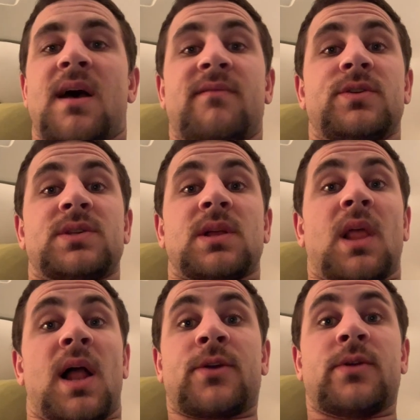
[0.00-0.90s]
I've used a
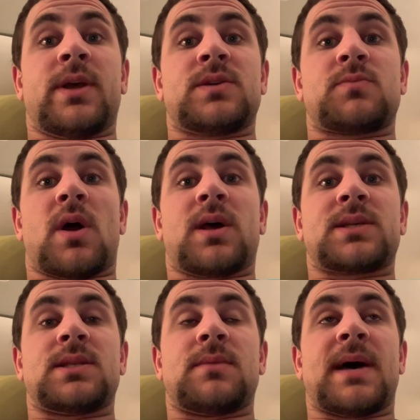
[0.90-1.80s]
lot of Griot's
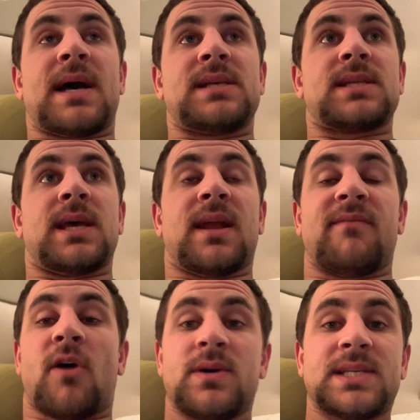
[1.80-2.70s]
products in the past, and
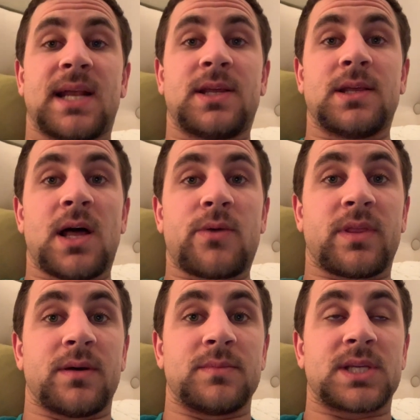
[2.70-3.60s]
I've always had good luck
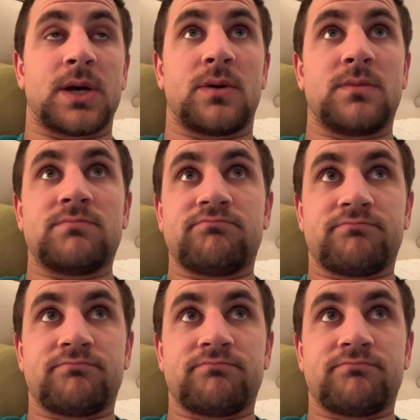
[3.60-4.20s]
with them, so